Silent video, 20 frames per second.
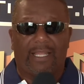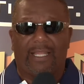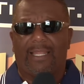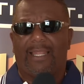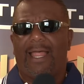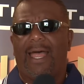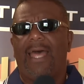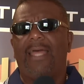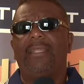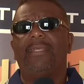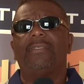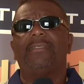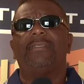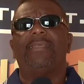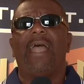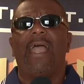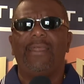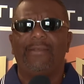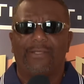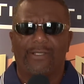A lot of
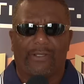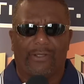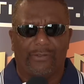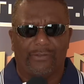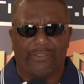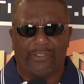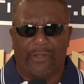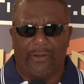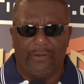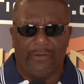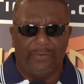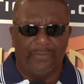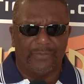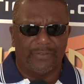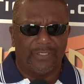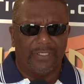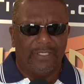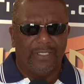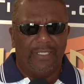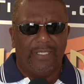technical
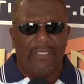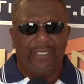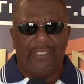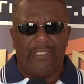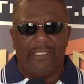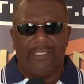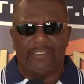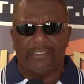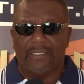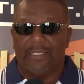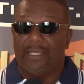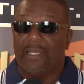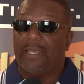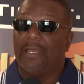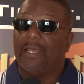terms in this.